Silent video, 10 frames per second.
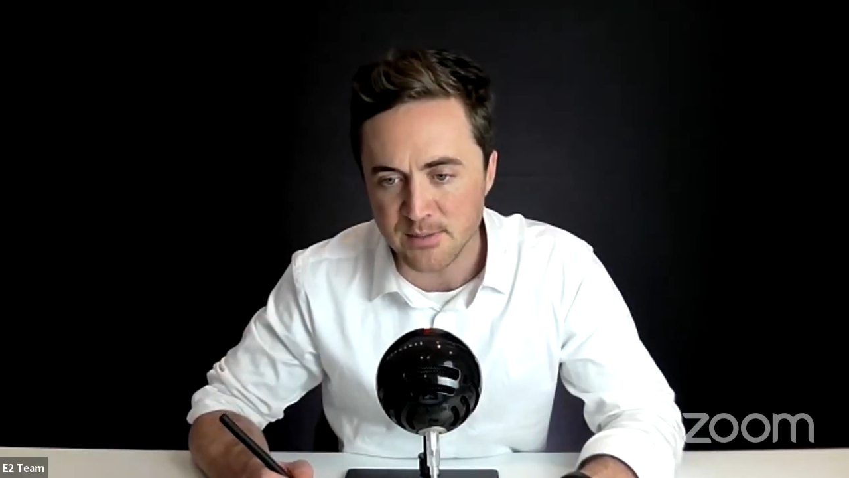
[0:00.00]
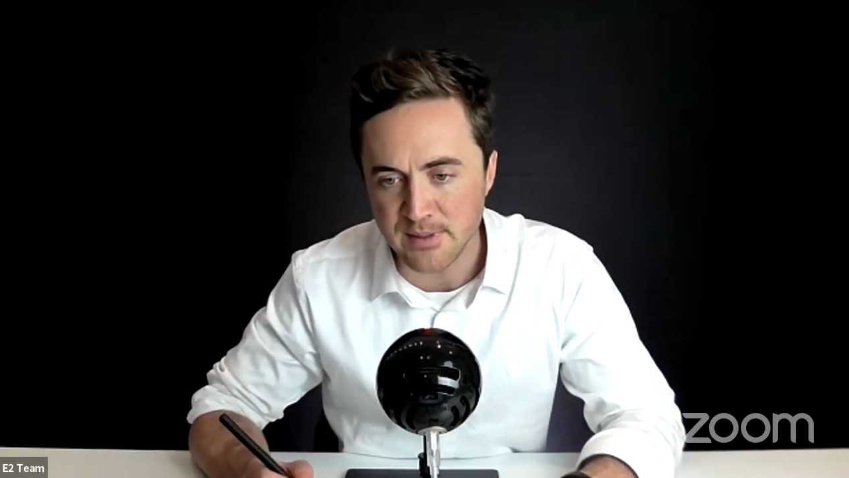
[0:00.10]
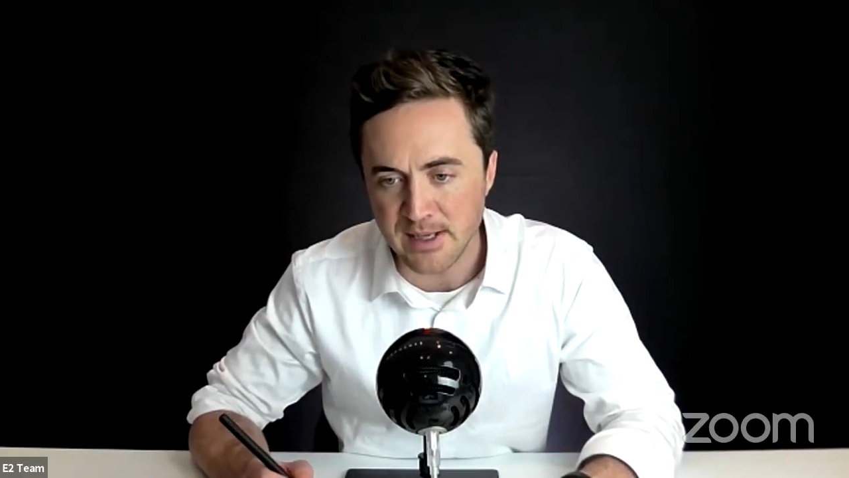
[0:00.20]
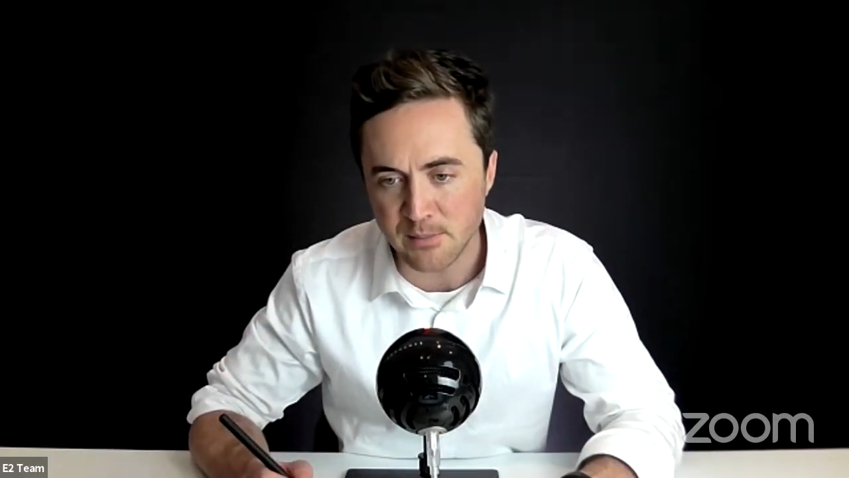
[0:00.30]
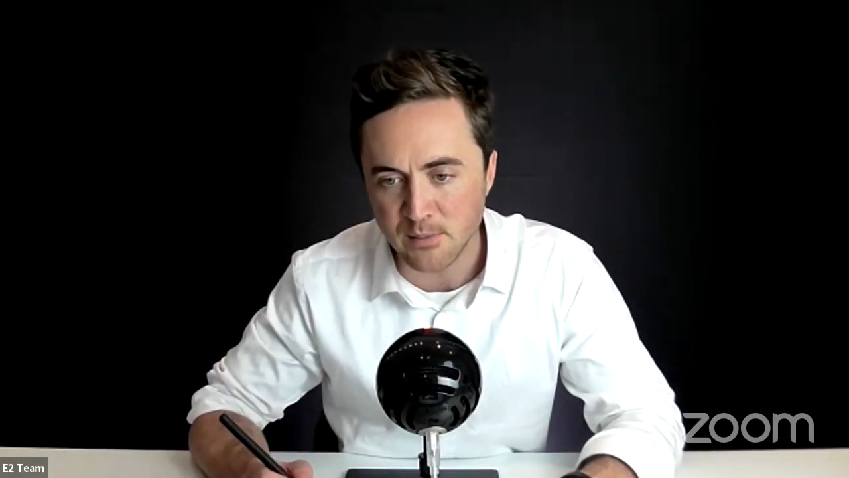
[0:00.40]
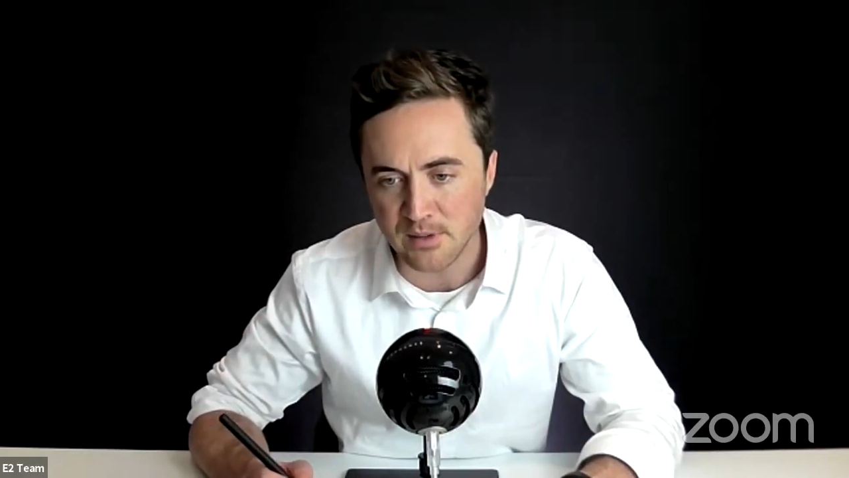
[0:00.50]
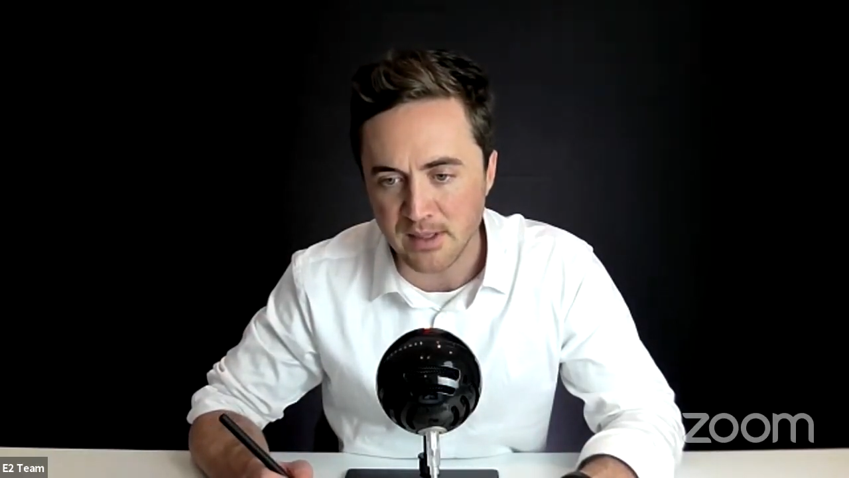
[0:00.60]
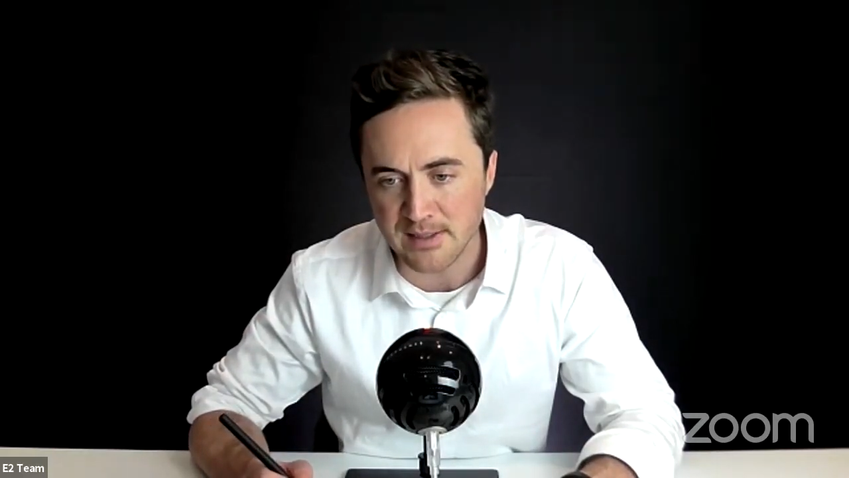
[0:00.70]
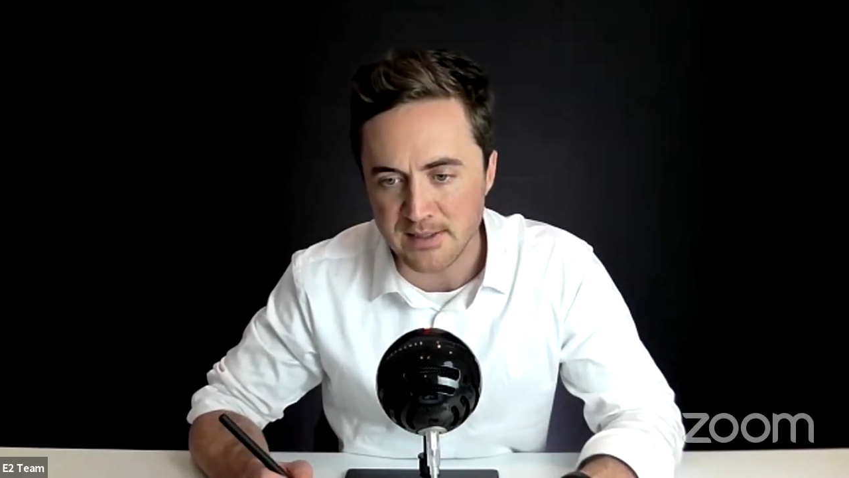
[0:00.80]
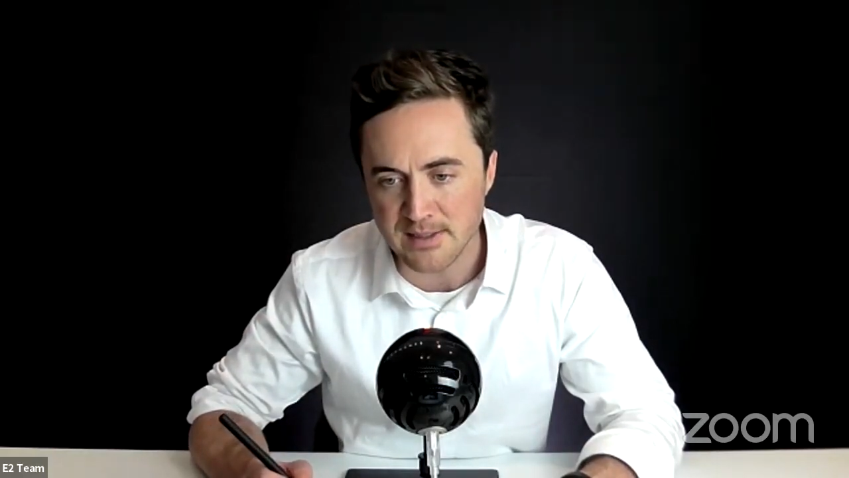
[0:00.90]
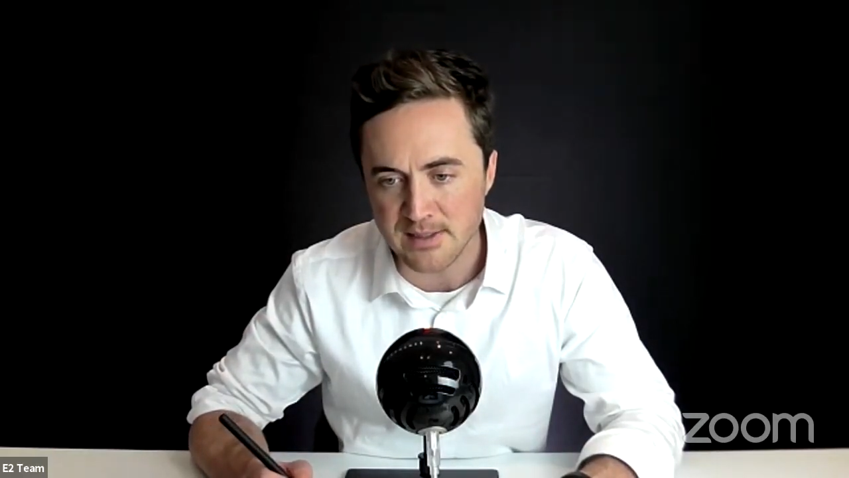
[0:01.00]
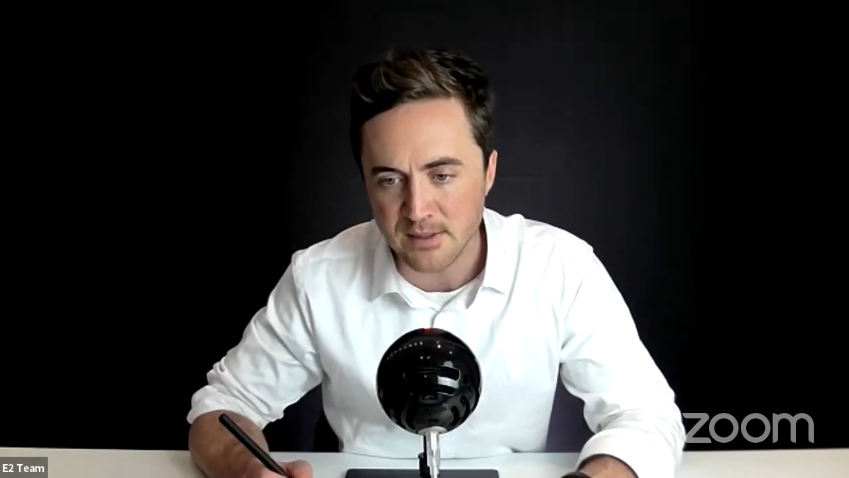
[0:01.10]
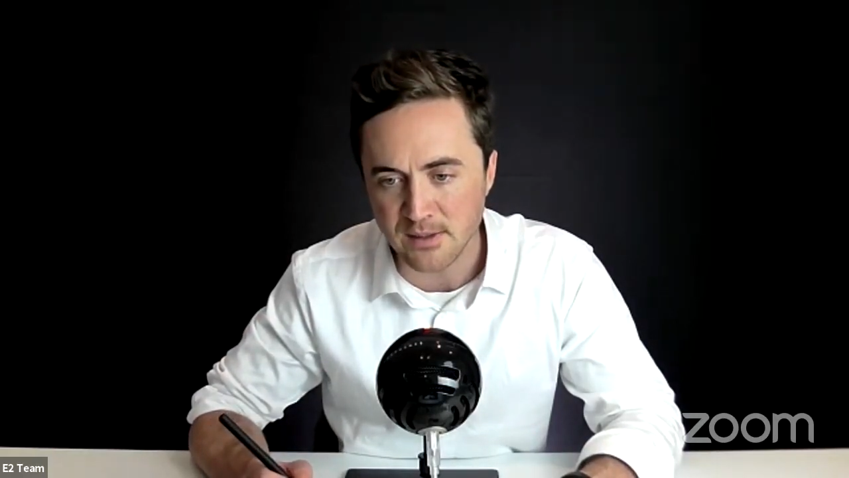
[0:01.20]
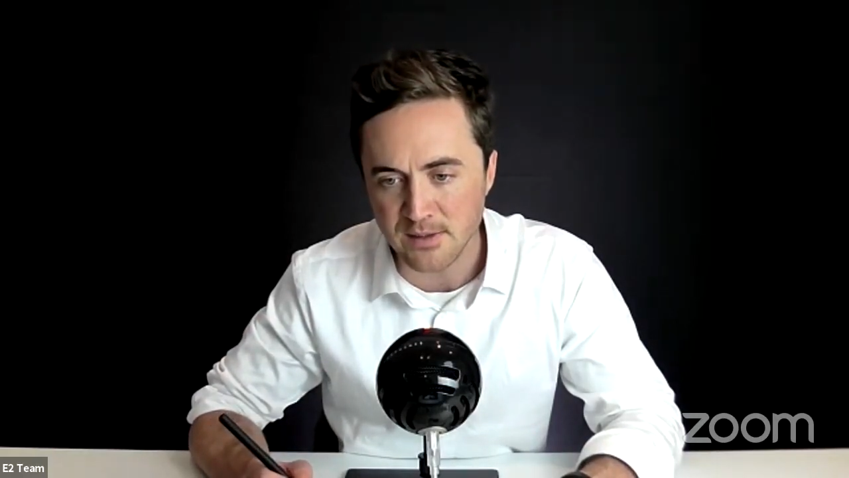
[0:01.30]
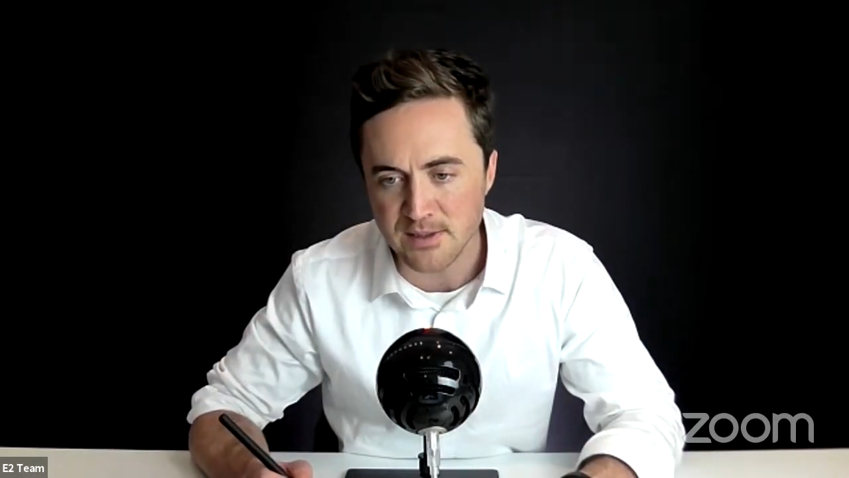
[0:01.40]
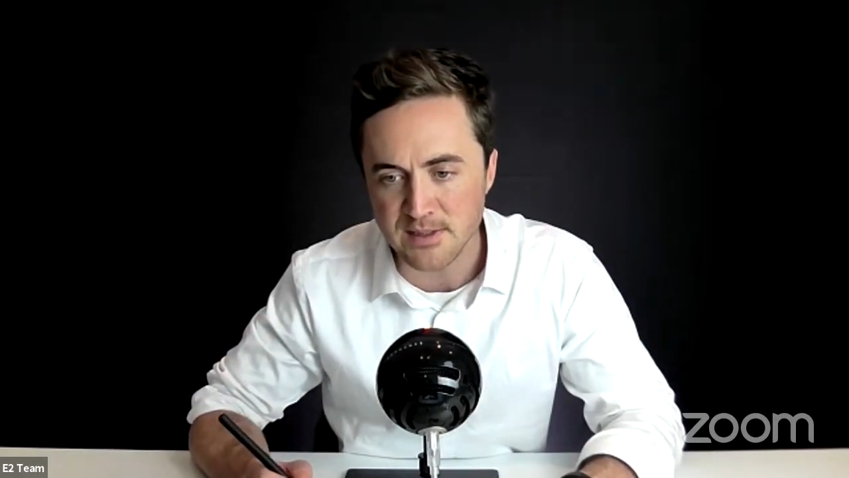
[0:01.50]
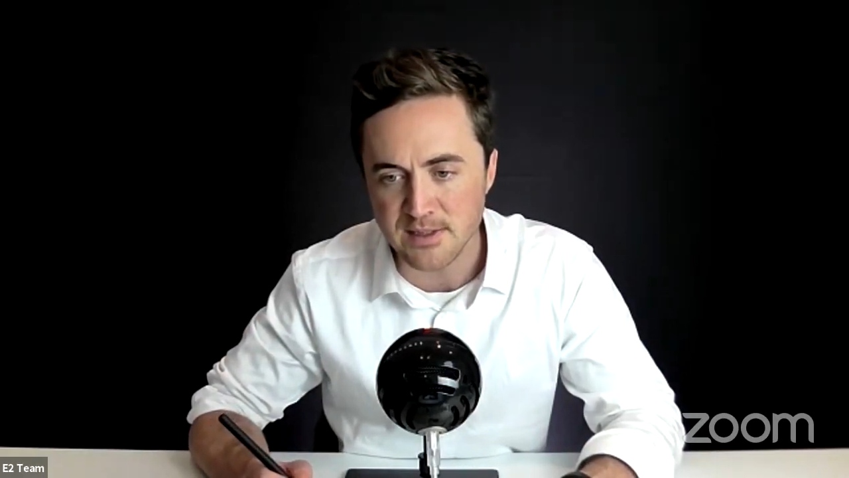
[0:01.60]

enable classes closer to